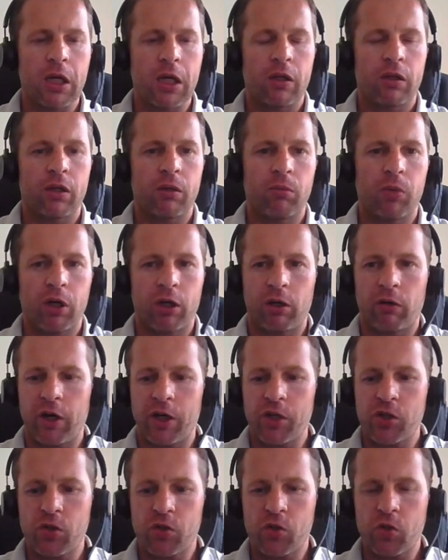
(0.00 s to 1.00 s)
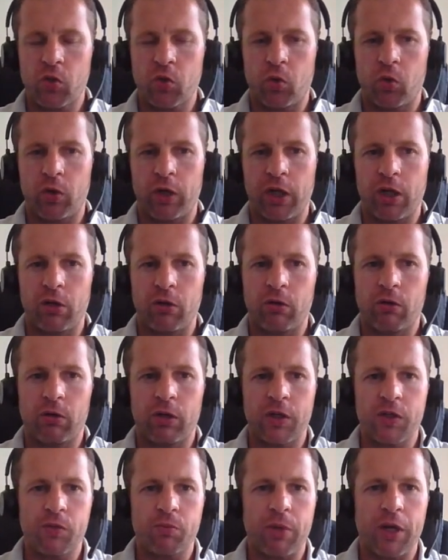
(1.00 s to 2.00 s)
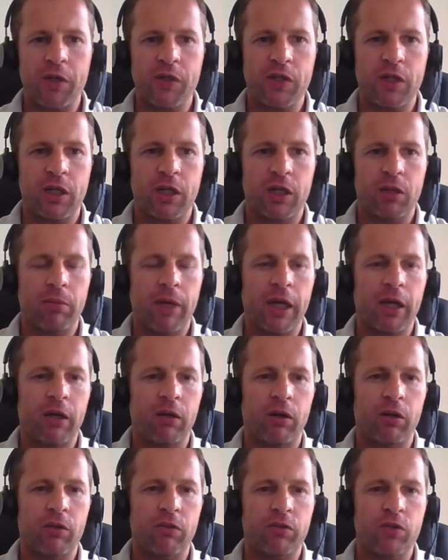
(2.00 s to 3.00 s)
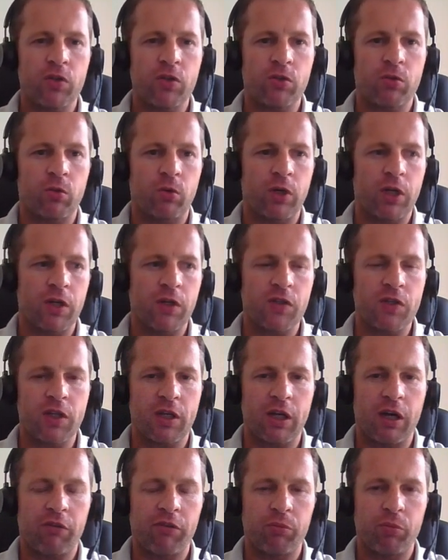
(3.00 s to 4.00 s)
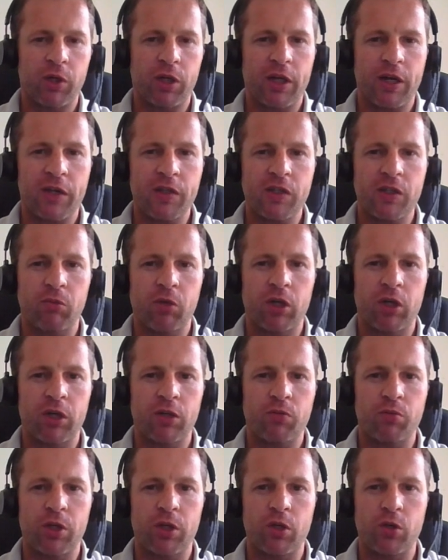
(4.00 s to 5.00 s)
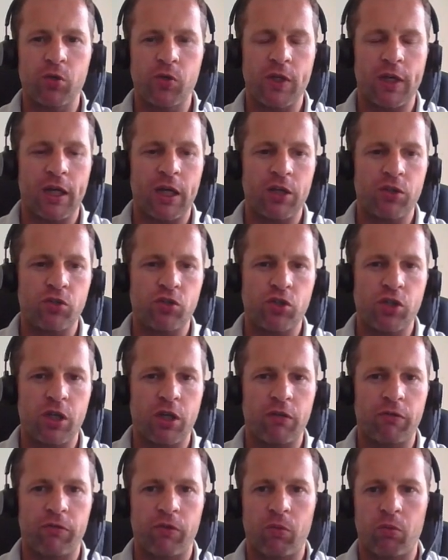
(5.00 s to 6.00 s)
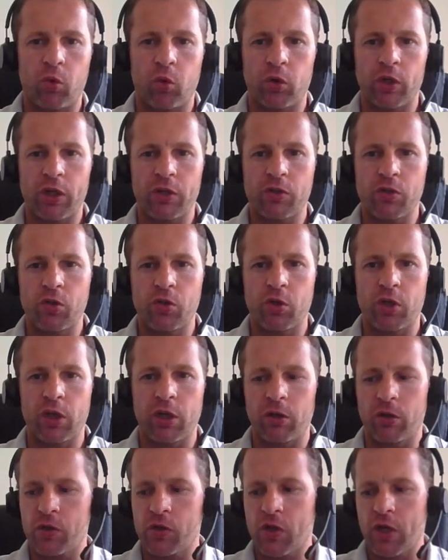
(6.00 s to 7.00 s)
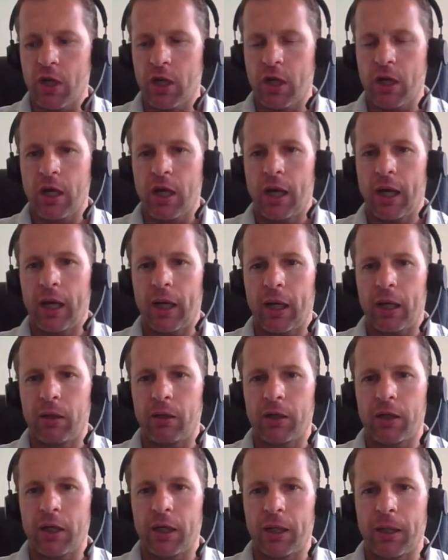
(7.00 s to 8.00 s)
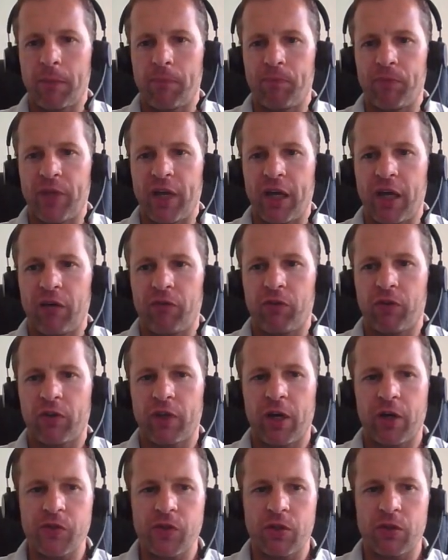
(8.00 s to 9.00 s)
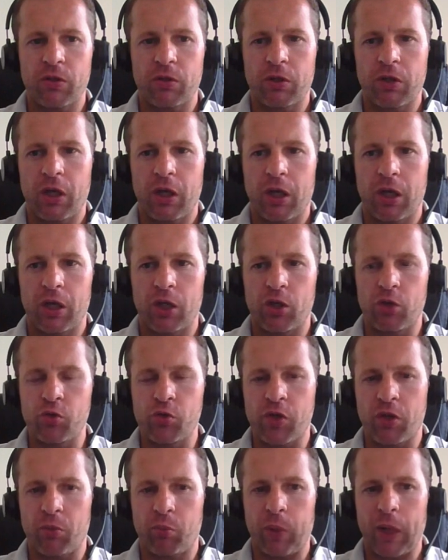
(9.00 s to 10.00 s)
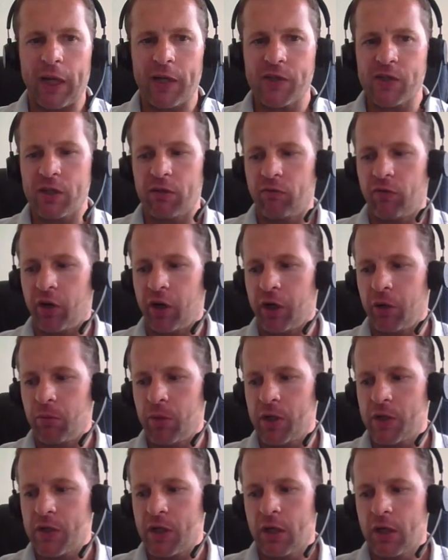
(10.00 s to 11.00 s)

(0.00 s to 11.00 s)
the migration story here is basically the background of the story. It's a government customer that's been using SG for more than 2 years, and they have 1,000 user plus environment.